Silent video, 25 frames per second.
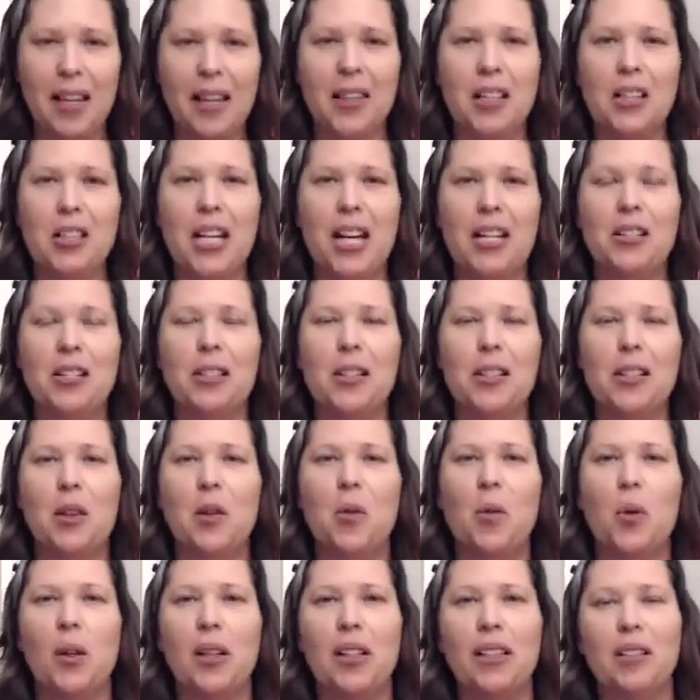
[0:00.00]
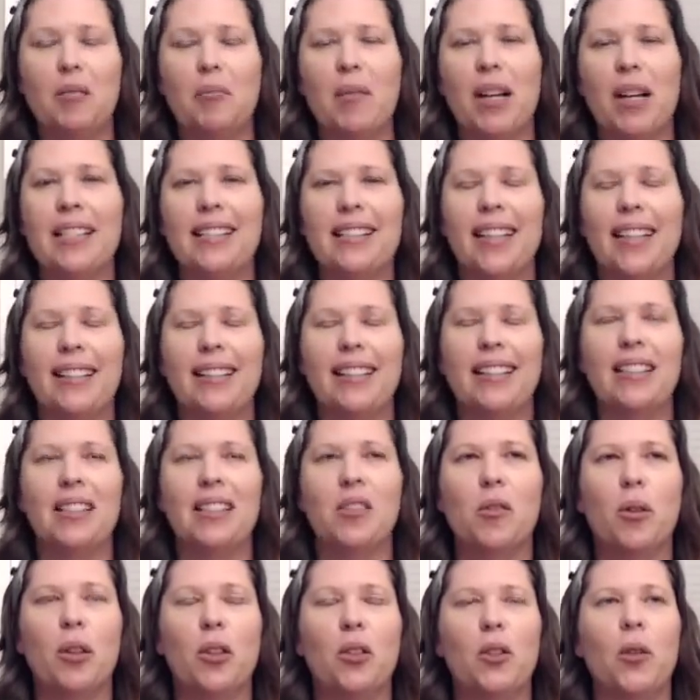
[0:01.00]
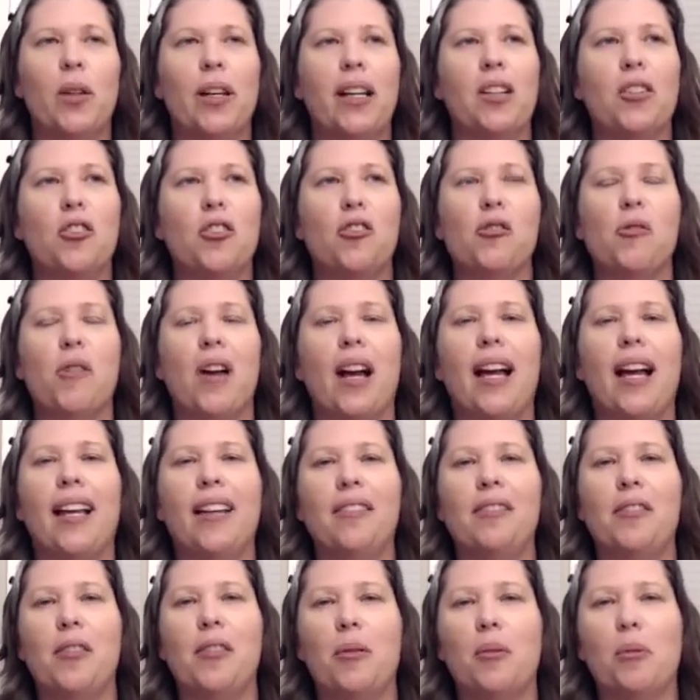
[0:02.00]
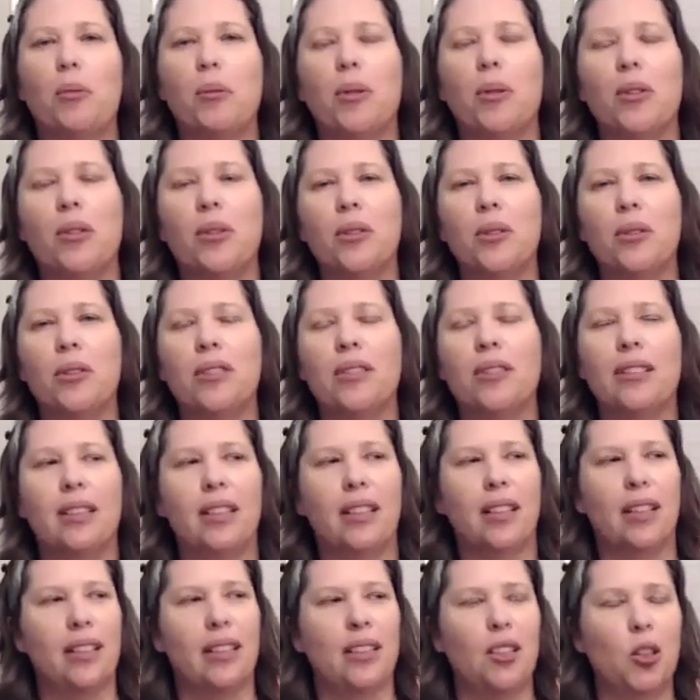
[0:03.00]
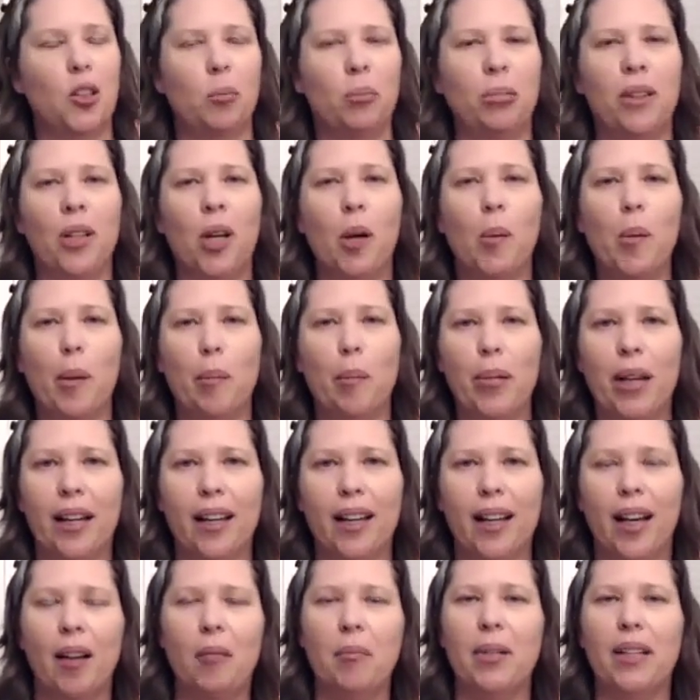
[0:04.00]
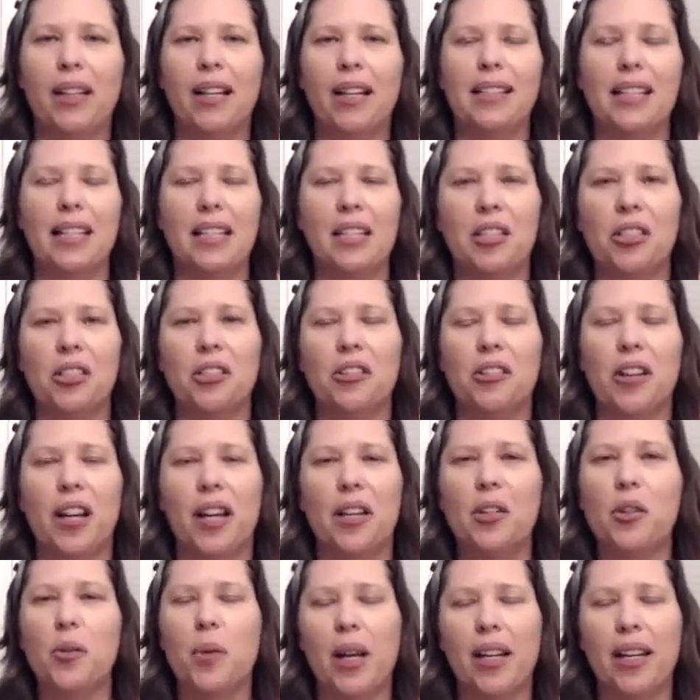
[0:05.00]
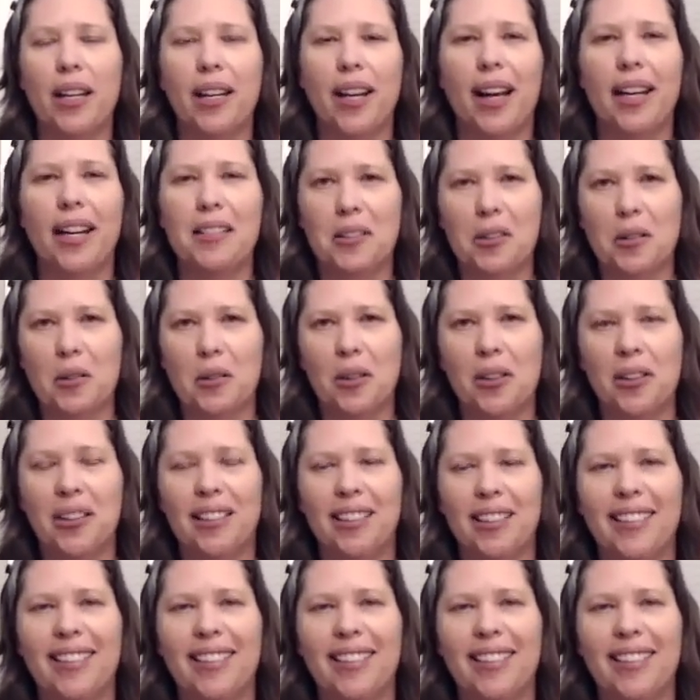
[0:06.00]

The changes in the world. My son we're doing a drive-through diploma pickup because he just graduated high school.